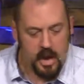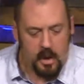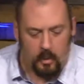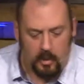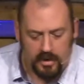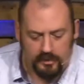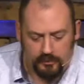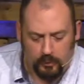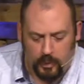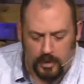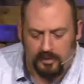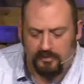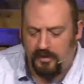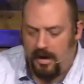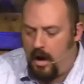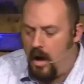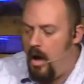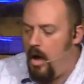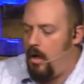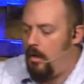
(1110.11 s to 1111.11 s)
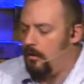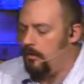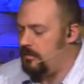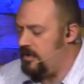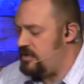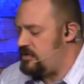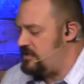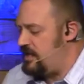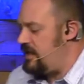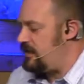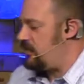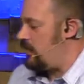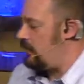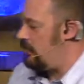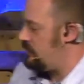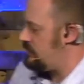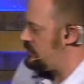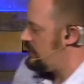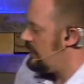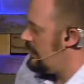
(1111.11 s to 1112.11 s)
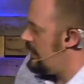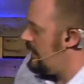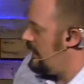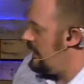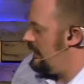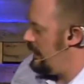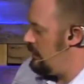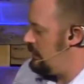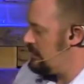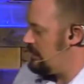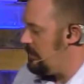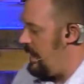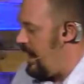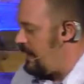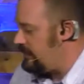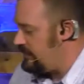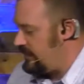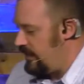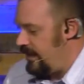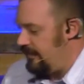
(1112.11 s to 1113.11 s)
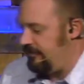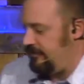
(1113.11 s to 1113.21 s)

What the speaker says: what if all these sea turtles, there was about